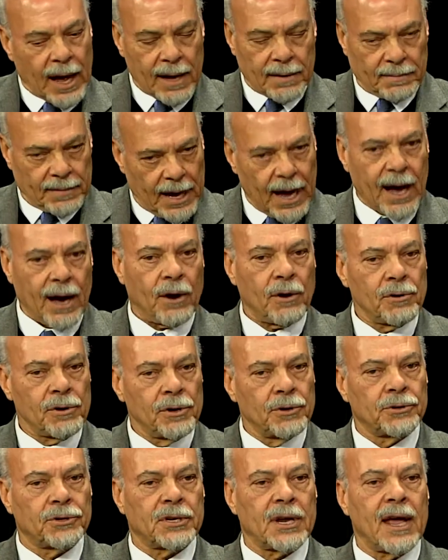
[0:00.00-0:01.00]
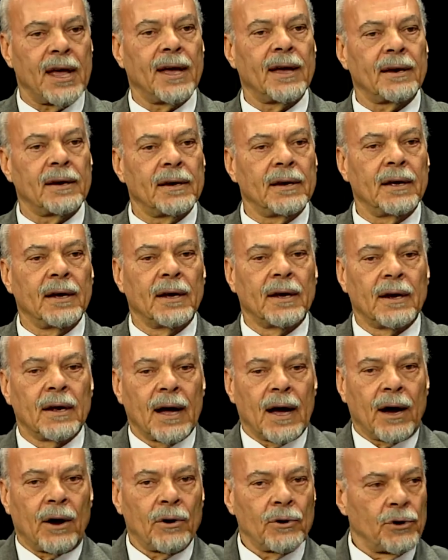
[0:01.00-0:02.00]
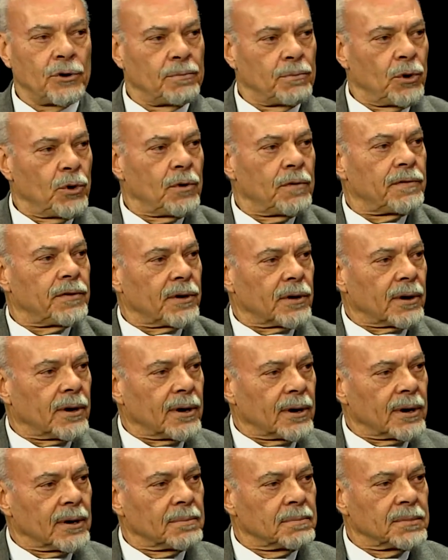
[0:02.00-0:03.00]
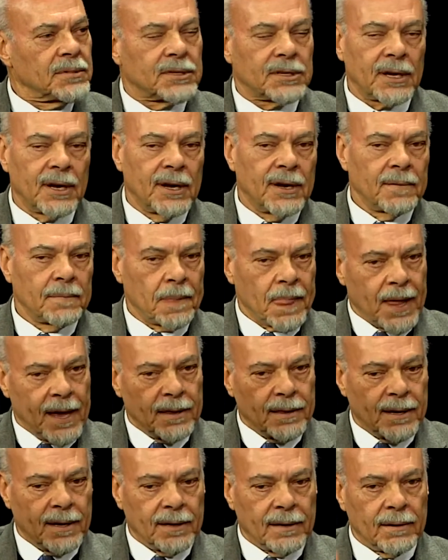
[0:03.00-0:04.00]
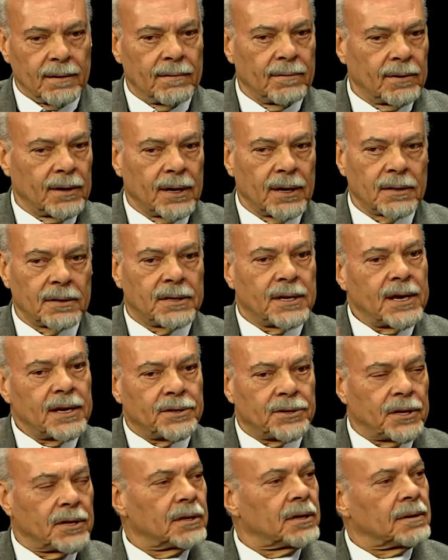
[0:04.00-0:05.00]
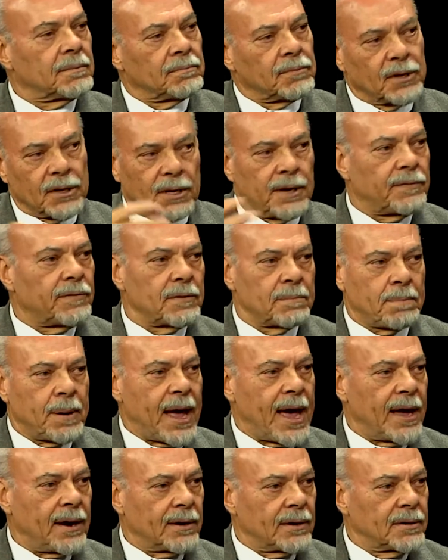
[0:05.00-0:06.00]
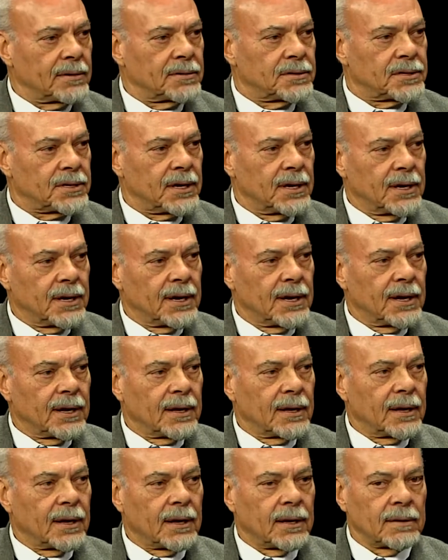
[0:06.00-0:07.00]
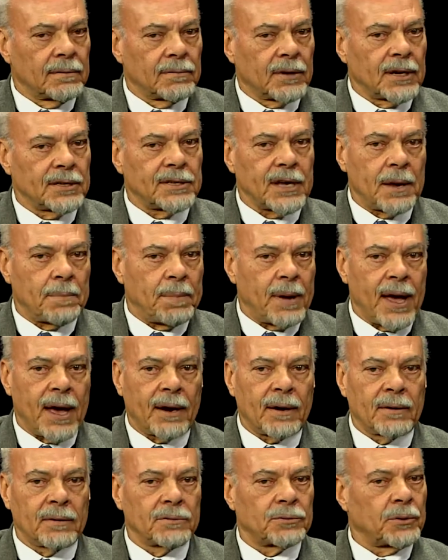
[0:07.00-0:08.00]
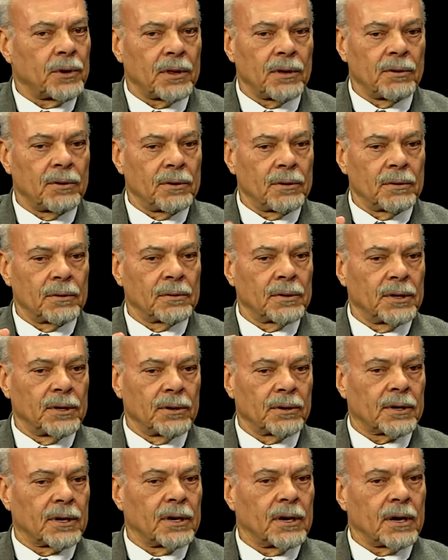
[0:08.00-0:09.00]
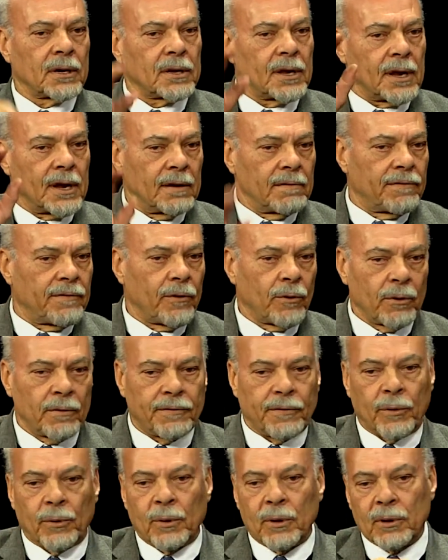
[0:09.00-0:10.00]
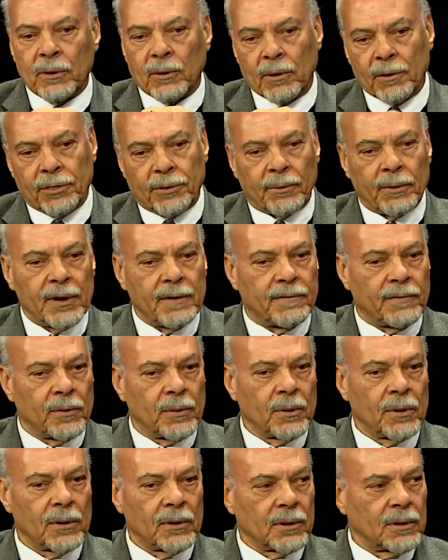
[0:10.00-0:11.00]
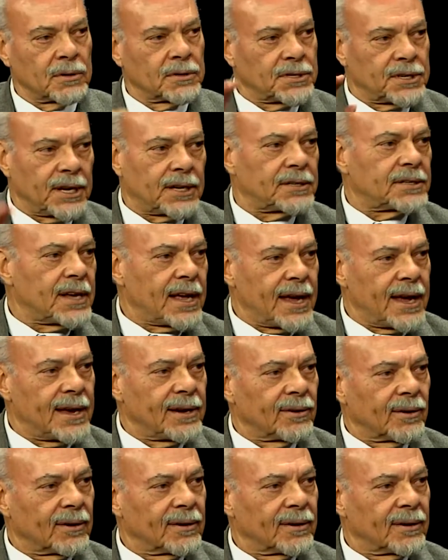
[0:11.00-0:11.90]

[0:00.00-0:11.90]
How you stand, how you move your arms, and then teaching them the different patterns. When I say patterns, whether you're conducting in 4/4 or 3/4 or 6/8